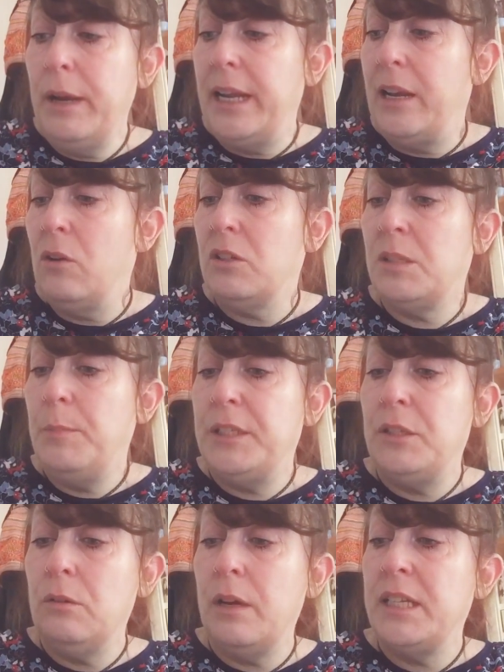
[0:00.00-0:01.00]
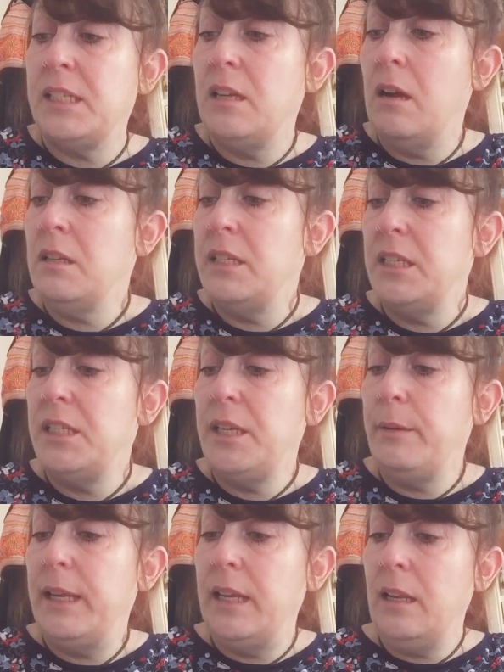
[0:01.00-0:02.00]
went in hospital, I started
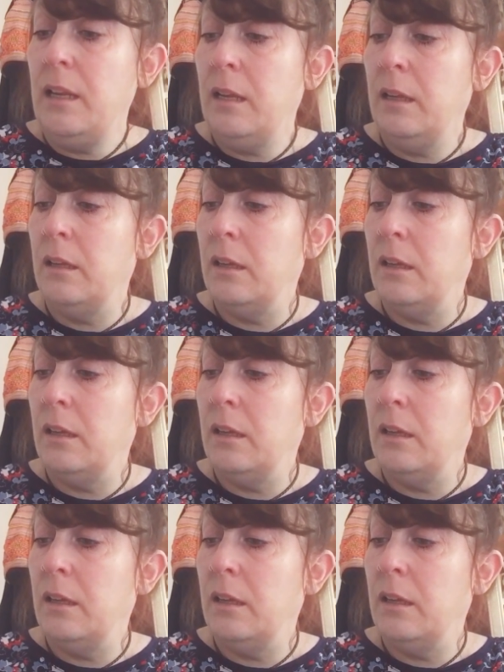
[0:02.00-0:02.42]
doing